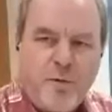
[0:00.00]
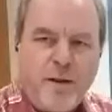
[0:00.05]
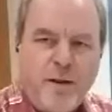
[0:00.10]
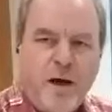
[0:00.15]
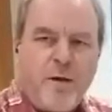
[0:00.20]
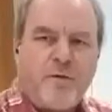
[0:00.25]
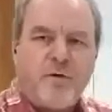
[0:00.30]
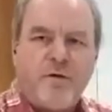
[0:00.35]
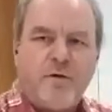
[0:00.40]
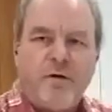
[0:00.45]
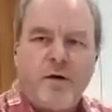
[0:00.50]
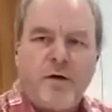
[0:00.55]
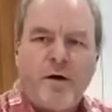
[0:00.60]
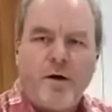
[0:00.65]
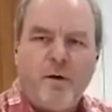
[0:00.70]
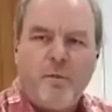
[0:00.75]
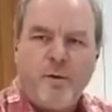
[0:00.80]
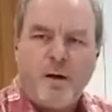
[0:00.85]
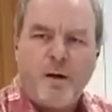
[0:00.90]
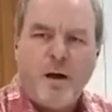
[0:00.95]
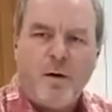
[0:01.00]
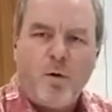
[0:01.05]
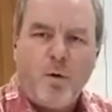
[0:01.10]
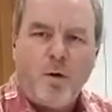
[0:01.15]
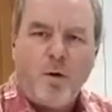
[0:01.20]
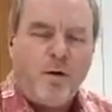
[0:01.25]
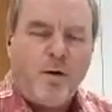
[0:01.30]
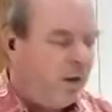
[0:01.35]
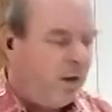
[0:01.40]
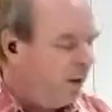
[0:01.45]
without uh, without oil
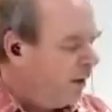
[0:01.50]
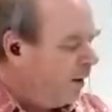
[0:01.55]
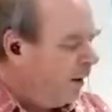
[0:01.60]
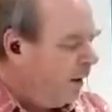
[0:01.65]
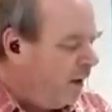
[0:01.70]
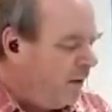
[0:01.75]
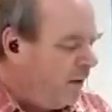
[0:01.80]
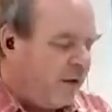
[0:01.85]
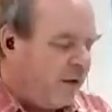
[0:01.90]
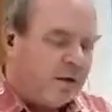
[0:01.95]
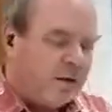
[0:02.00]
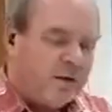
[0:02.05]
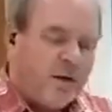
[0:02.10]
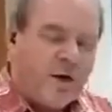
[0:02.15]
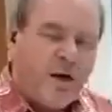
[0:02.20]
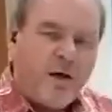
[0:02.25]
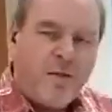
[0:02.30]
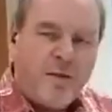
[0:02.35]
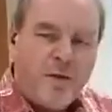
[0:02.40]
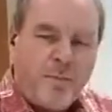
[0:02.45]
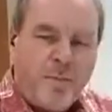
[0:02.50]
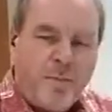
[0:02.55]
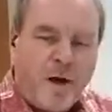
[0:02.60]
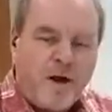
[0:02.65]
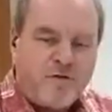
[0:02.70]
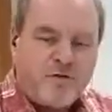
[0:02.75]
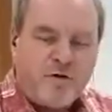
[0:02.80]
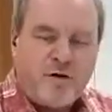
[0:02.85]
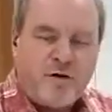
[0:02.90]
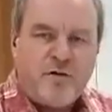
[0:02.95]
and the, the, uh, the pot
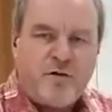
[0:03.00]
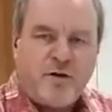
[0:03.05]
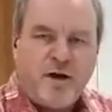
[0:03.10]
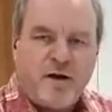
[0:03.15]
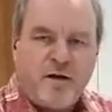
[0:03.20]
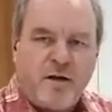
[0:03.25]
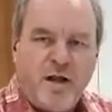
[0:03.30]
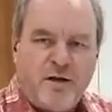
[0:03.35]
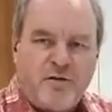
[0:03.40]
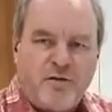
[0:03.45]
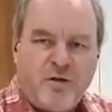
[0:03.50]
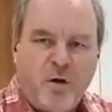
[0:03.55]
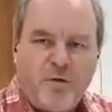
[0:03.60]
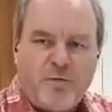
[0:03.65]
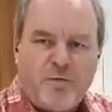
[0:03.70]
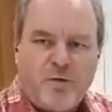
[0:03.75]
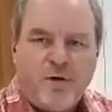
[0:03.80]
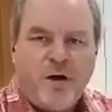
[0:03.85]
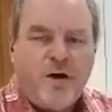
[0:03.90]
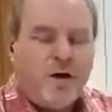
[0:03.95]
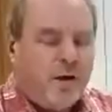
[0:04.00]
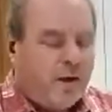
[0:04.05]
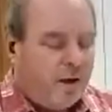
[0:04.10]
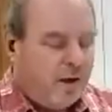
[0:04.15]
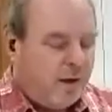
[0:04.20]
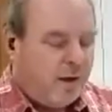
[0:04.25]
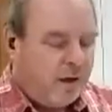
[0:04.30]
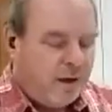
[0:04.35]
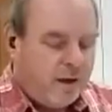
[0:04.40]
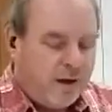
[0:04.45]
starts to get glazed over, uh,
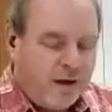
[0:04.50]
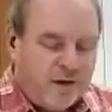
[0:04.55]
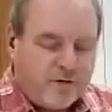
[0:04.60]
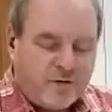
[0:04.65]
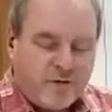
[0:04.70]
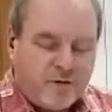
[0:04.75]
it's the